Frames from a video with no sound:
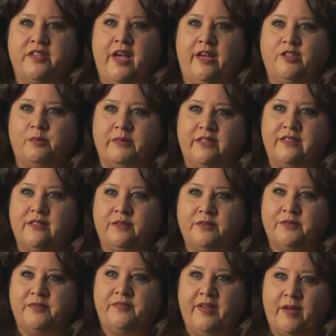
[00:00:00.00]
attachment
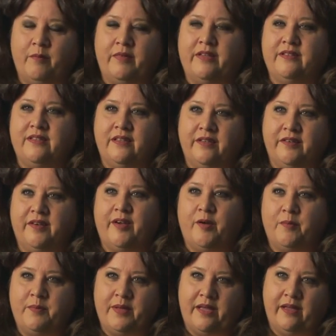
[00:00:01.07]
to families that you're
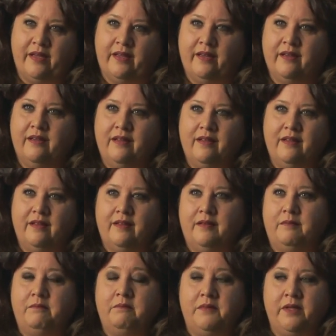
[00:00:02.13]
helping and,
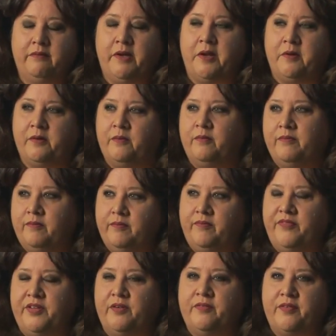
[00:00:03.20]
you know,
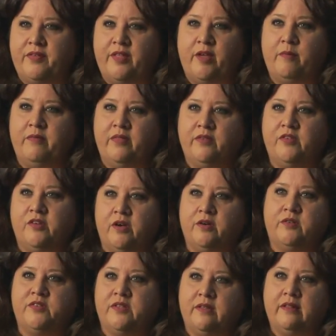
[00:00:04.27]
feel for them, the
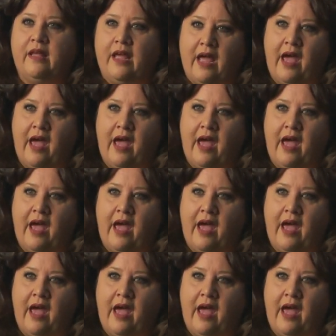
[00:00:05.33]
struggles that they